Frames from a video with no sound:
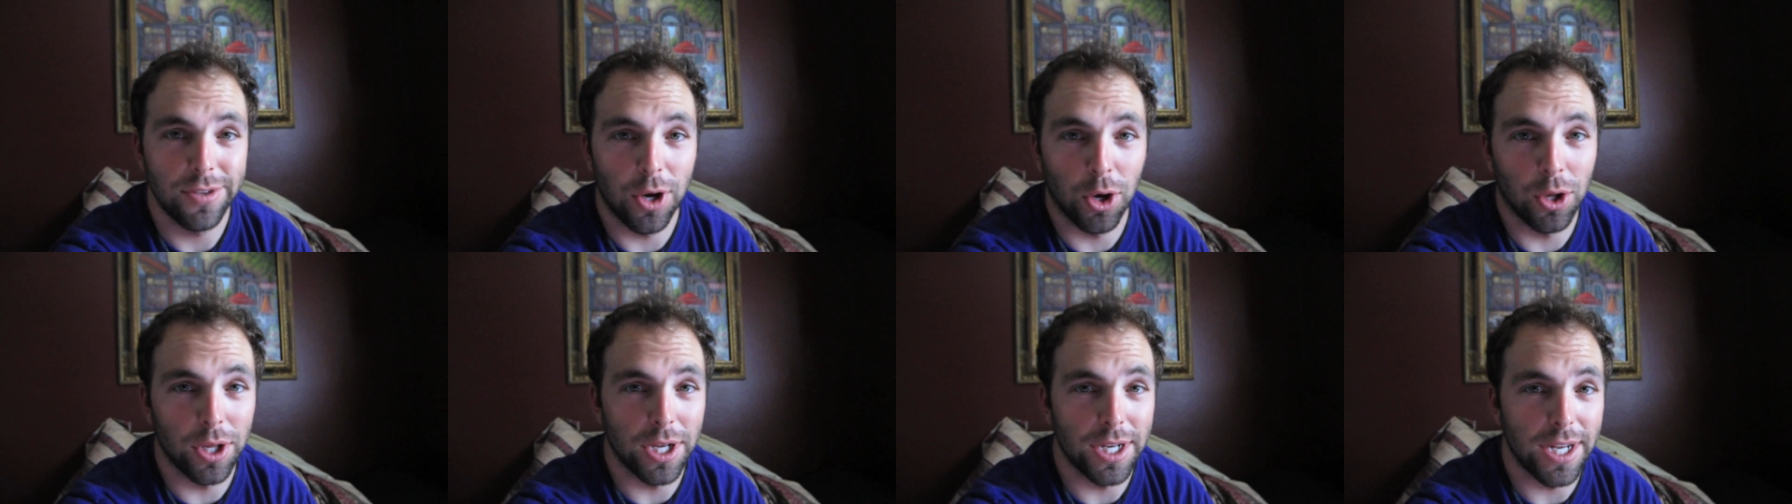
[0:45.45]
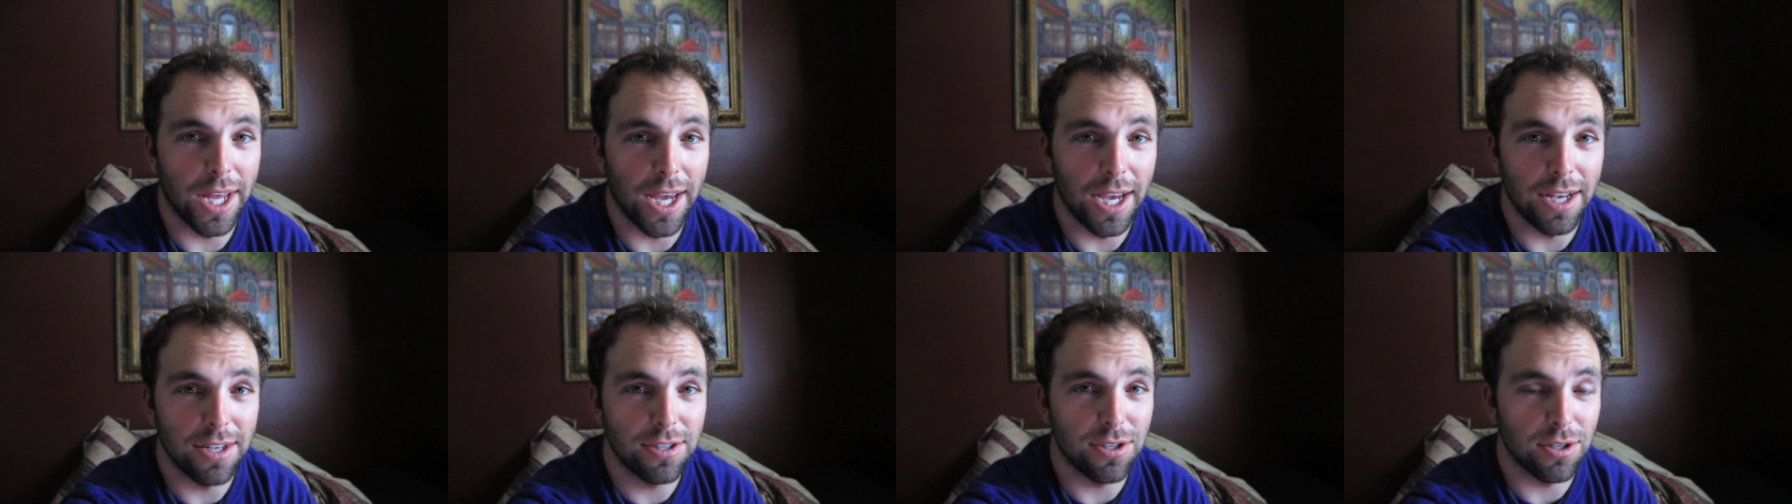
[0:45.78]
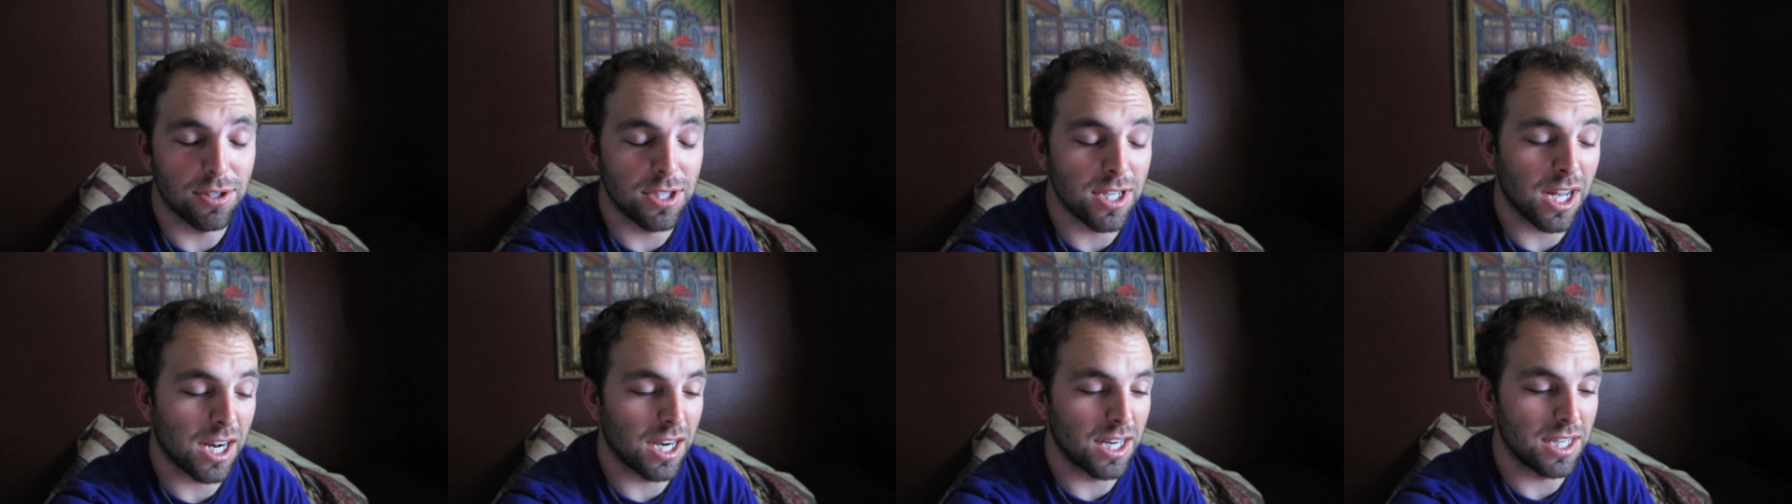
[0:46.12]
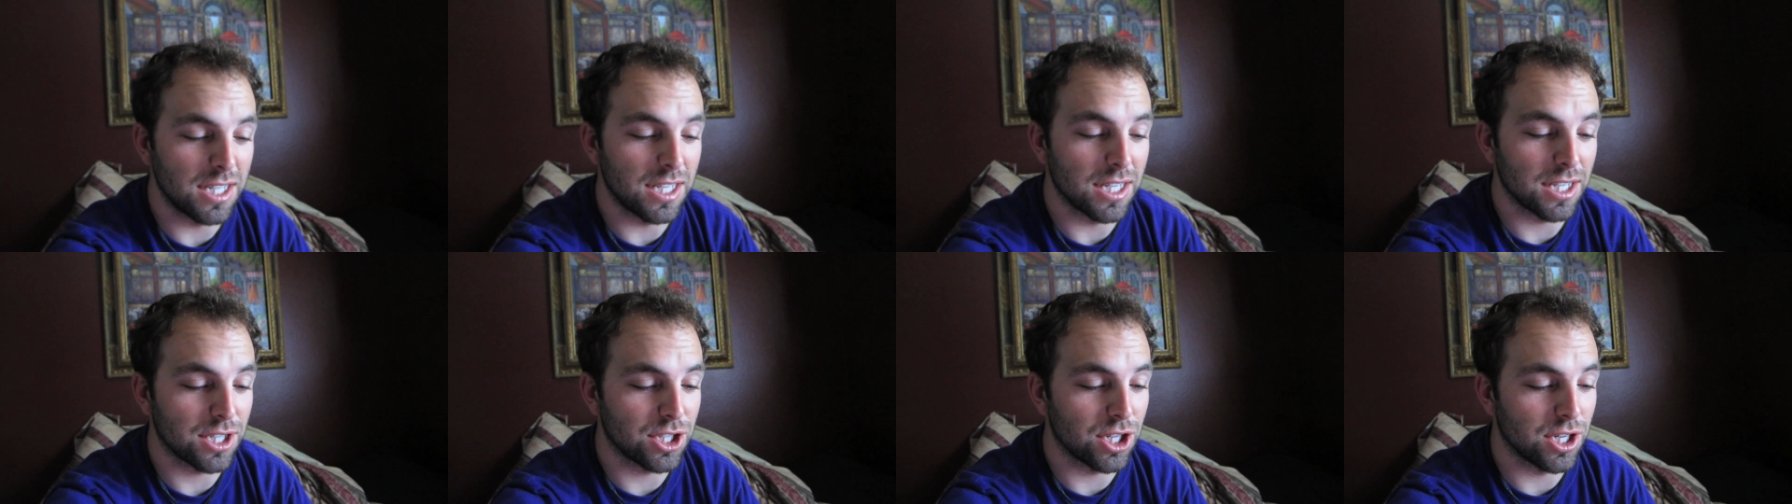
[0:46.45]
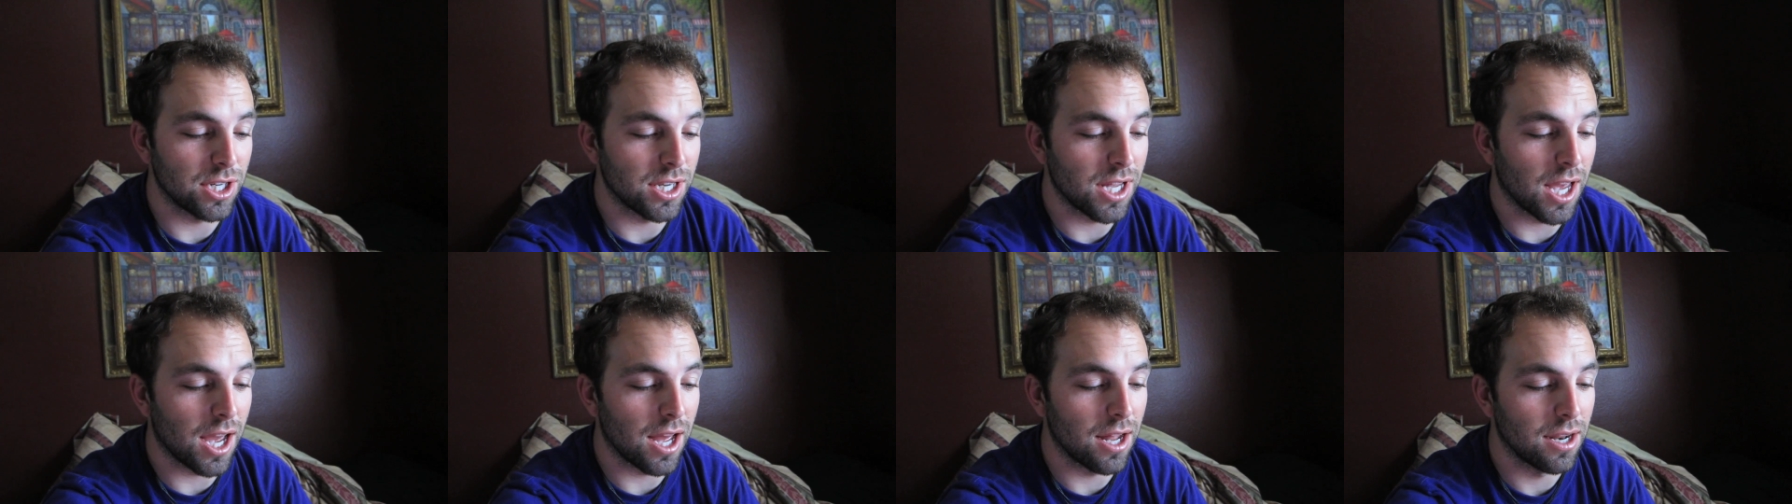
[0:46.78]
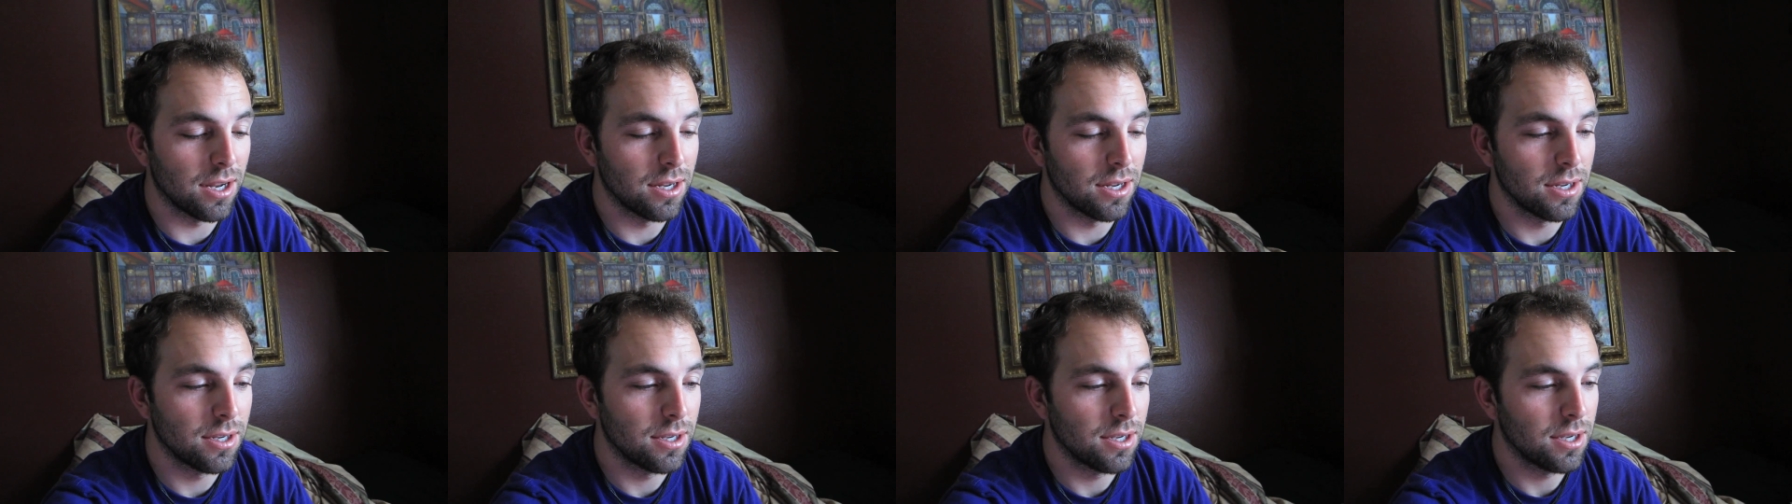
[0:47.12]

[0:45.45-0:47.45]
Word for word: Only a day, so it's not an addiction yet.